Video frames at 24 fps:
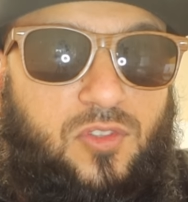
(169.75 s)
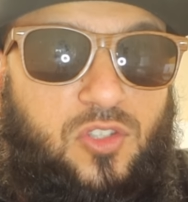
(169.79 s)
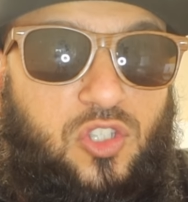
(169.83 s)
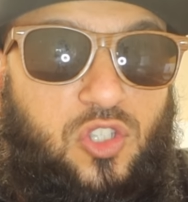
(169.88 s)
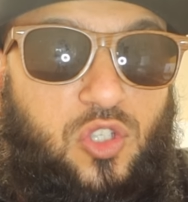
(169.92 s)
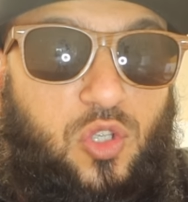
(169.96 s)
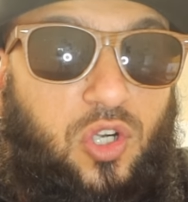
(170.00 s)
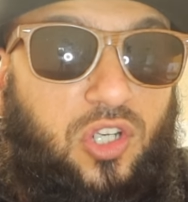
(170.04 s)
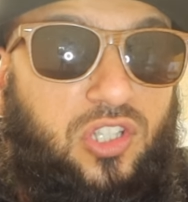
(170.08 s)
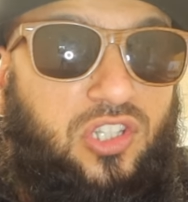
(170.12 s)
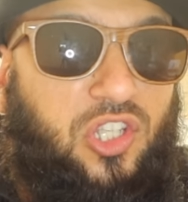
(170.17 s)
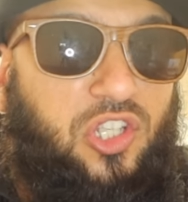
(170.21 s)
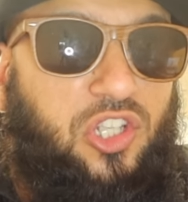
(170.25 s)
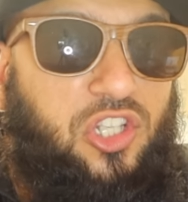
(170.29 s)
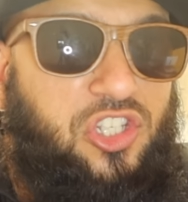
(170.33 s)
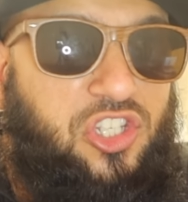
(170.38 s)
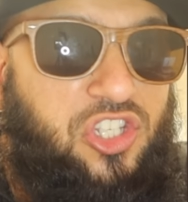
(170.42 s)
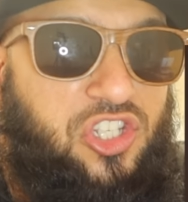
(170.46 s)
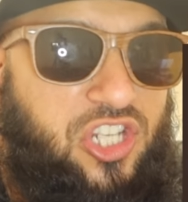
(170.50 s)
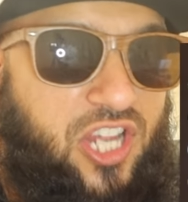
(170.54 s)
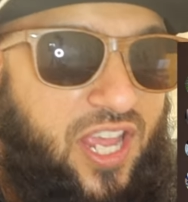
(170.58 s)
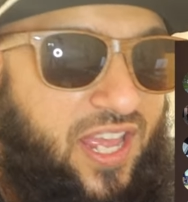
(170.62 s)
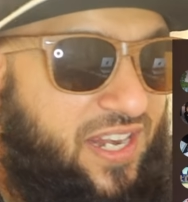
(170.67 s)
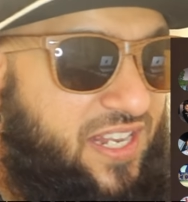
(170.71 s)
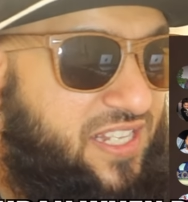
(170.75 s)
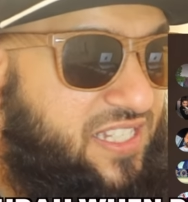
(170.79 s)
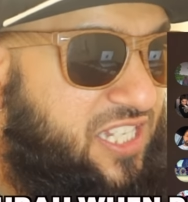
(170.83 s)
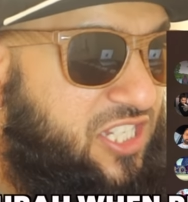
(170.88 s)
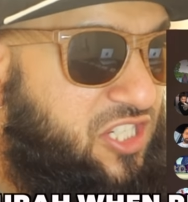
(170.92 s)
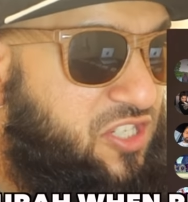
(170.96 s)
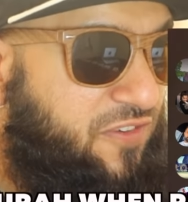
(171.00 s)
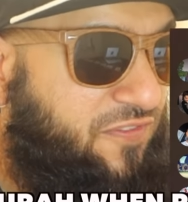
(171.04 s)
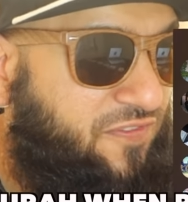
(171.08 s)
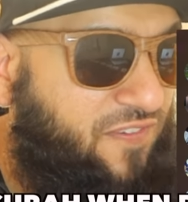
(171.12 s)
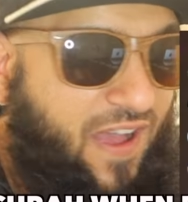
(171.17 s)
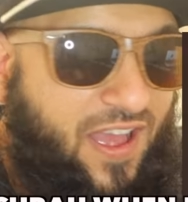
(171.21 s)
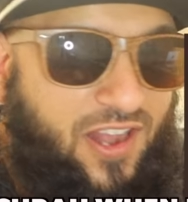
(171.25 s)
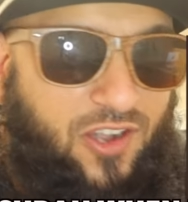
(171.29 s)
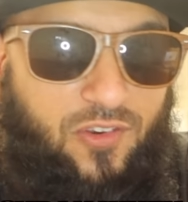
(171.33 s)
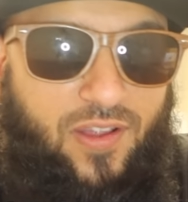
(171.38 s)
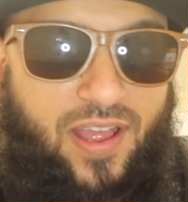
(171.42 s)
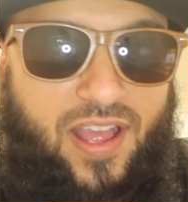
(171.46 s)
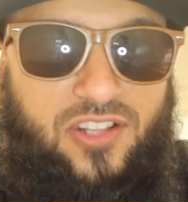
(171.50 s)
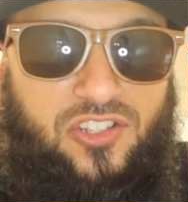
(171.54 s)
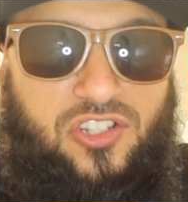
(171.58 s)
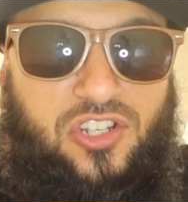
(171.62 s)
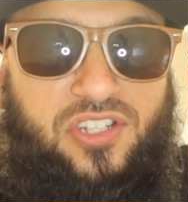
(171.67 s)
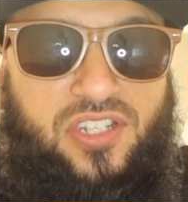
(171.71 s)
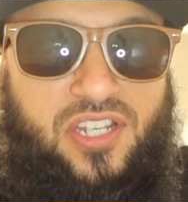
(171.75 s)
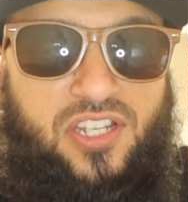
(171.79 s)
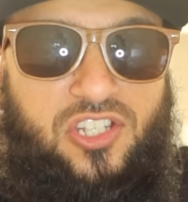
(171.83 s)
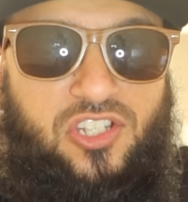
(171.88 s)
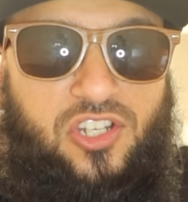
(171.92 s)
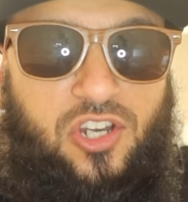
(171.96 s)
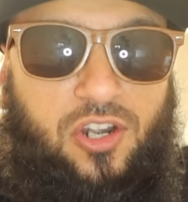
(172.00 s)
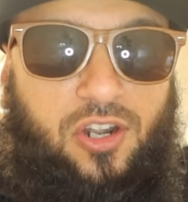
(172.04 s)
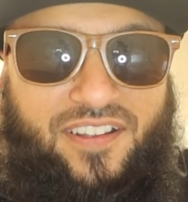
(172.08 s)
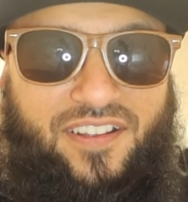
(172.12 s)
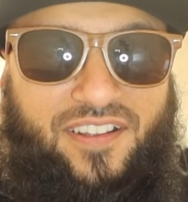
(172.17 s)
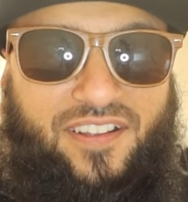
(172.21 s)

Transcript: Suratul Jinn. Is this your final answer, sister?